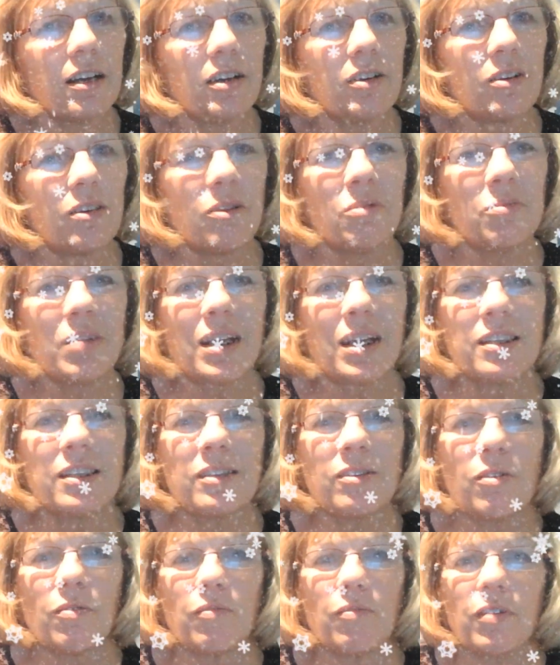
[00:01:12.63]
No,
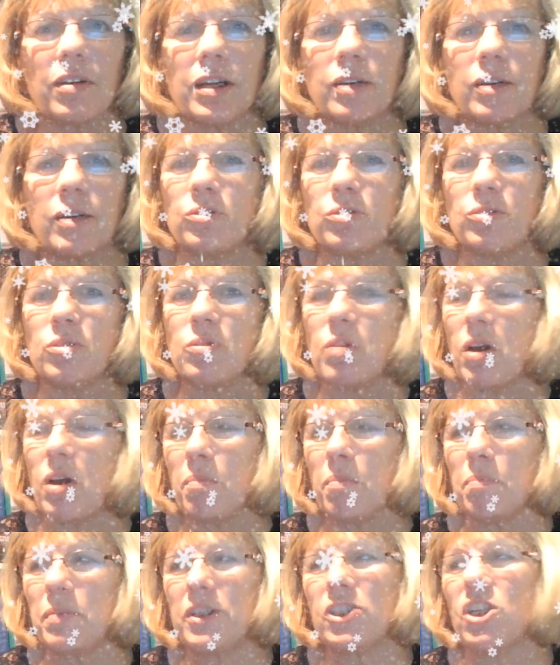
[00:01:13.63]
that's not very good. You
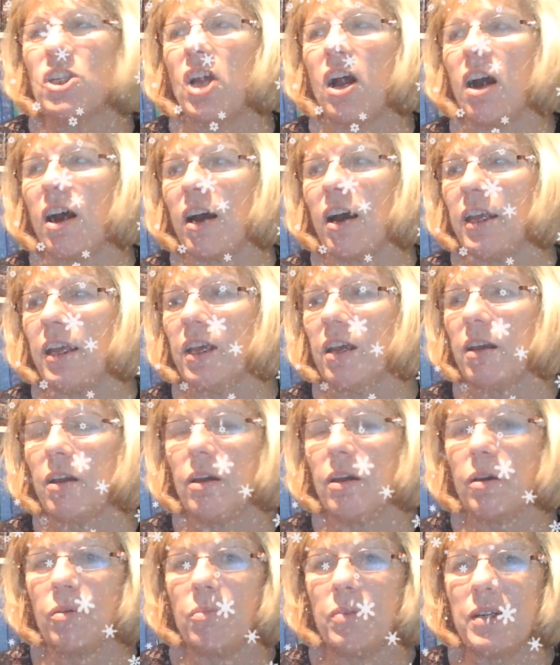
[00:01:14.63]
can't be shy.
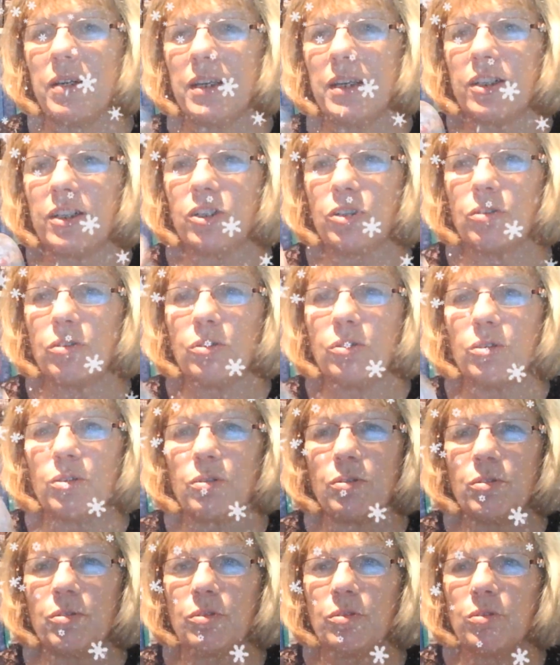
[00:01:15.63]
We need you
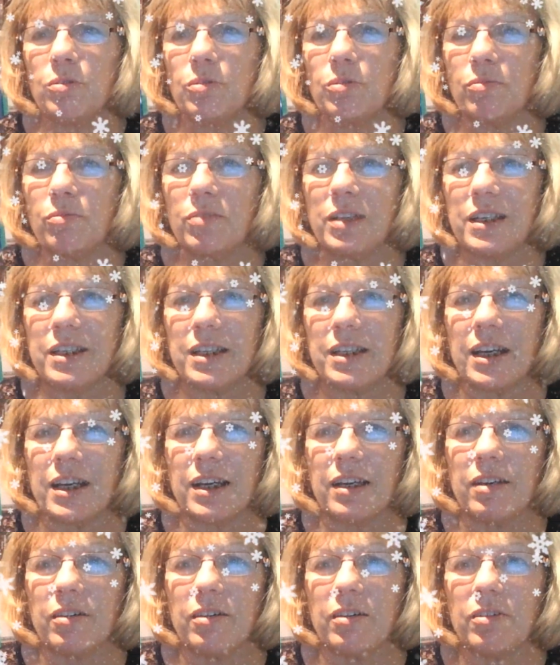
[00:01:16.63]
to do the
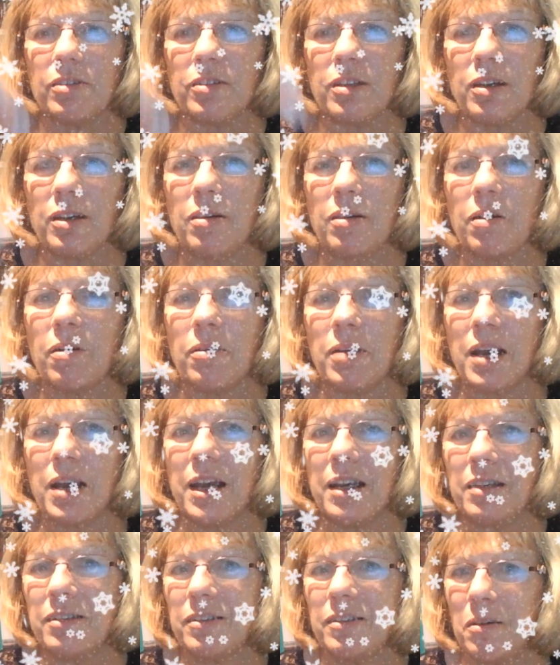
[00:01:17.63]
reading. You see?
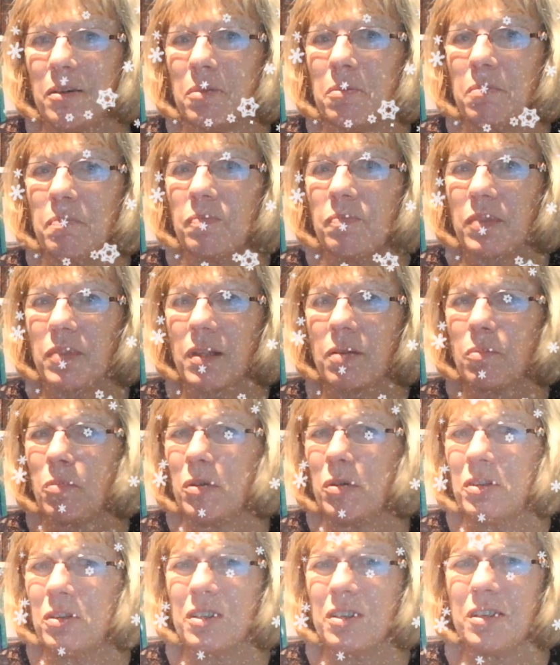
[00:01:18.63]
Okay, so
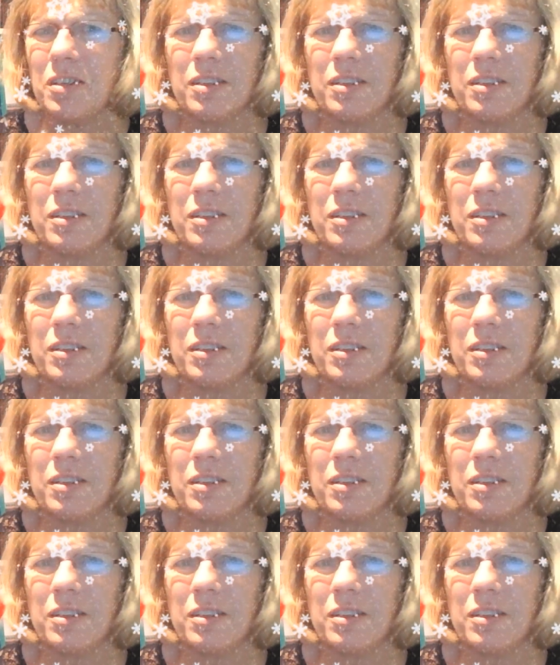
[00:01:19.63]
what?